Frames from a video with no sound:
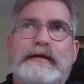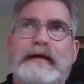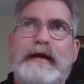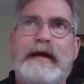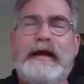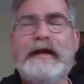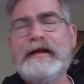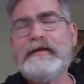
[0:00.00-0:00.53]

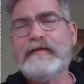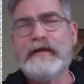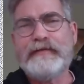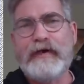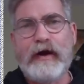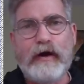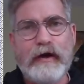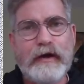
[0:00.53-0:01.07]
And even if
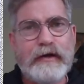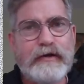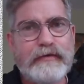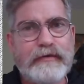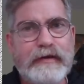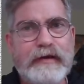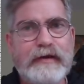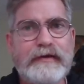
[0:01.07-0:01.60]
I argue
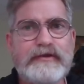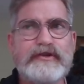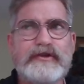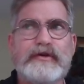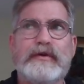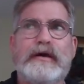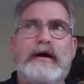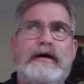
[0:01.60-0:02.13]
the
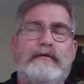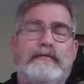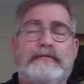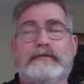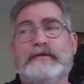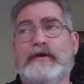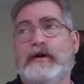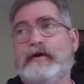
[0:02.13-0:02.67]
issue of,
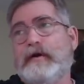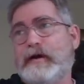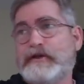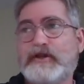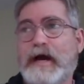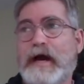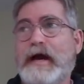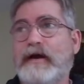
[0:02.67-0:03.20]
you know, a
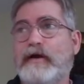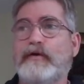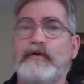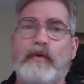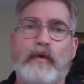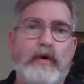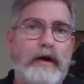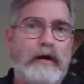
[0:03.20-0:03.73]
child
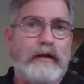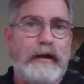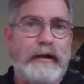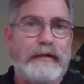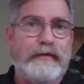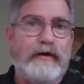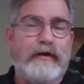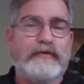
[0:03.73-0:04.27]
or like
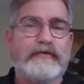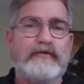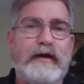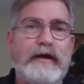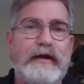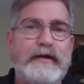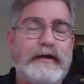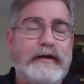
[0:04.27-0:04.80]
in
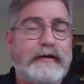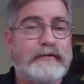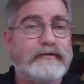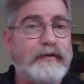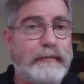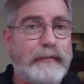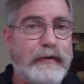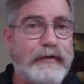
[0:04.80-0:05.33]
Australia and
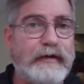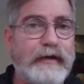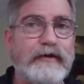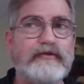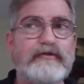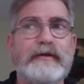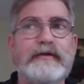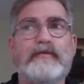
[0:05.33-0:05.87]
some other
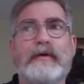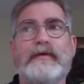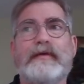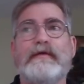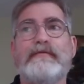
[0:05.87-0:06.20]
countries where they